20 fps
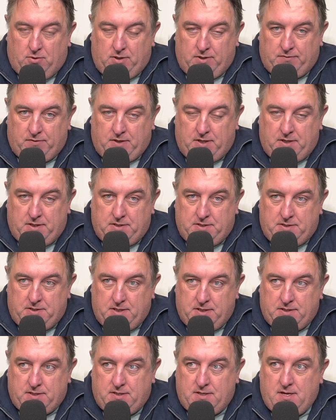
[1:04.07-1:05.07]
of it. It's
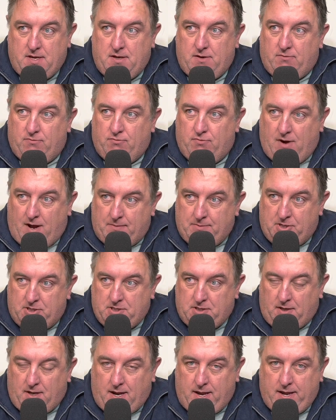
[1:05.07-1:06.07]
just a rubbish
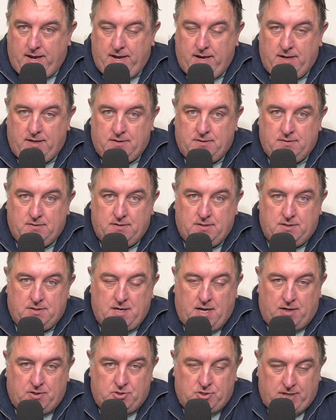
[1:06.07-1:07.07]
layout. There's
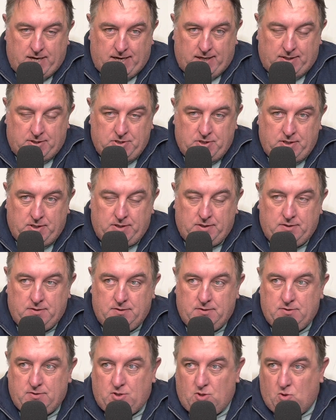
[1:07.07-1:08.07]
no challenging
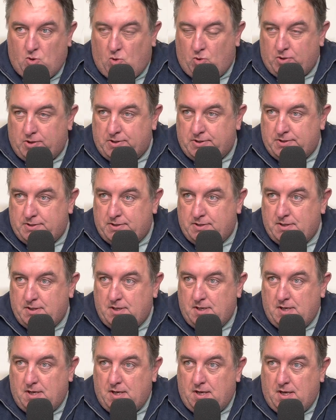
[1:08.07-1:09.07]
corners.
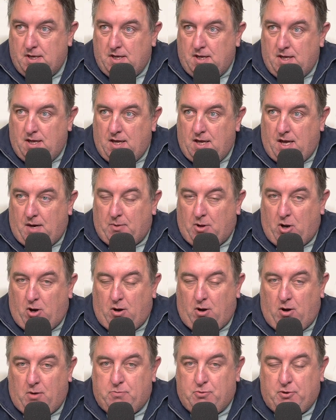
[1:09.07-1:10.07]
I mean,
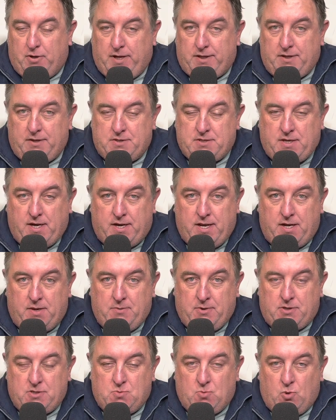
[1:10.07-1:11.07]
I put it out there and say to
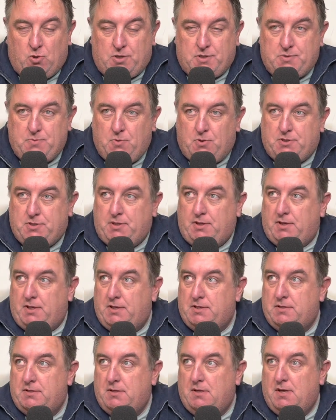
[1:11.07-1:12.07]
anyone who's watching
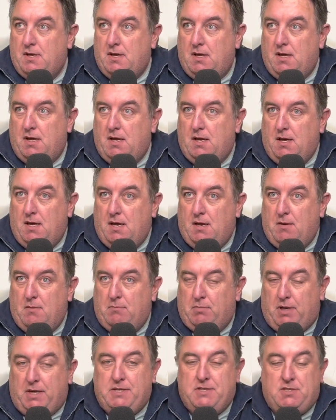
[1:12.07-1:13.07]
this,
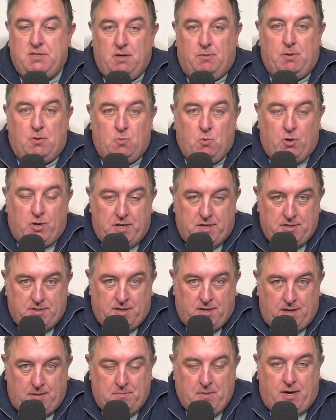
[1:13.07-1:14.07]
please tell me what is
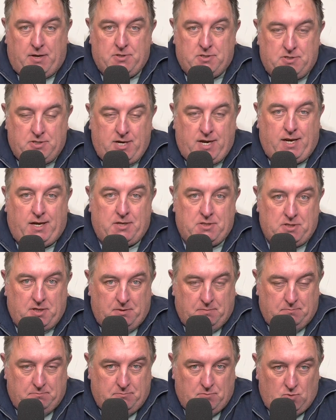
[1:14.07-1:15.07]
the most
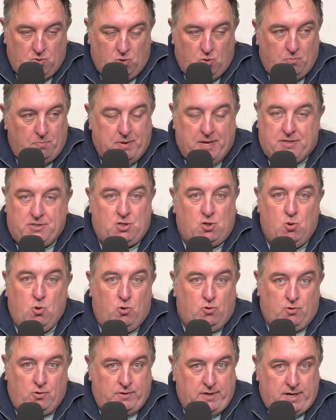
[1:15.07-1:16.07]
challenging or best
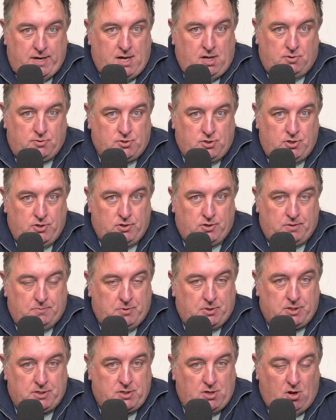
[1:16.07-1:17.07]
corner on that whole circuit,
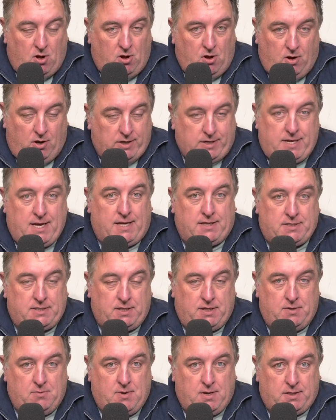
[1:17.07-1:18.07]
because I can't
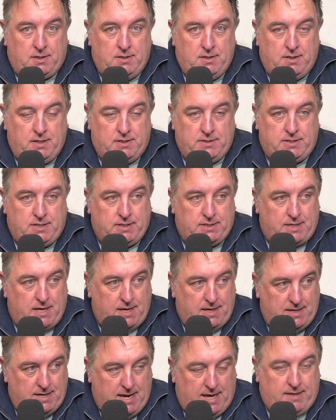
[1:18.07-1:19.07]
see one. There's just
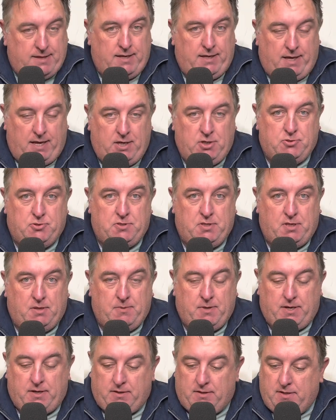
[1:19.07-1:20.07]
nothing interesting
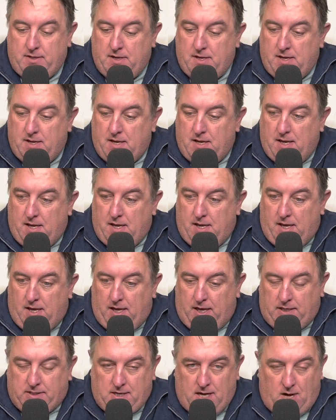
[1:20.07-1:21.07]
about it.
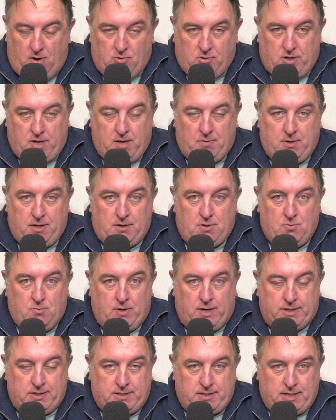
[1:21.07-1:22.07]
It's a whole gimmick, the
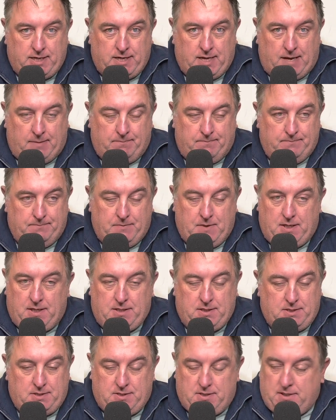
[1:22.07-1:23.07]
way it's set up. It
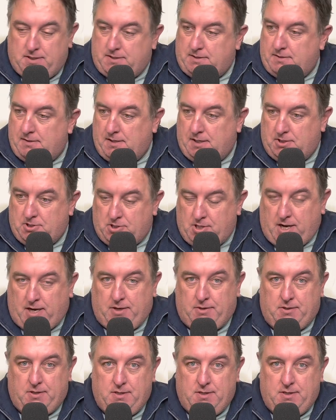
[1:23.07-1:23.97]
is just a joke.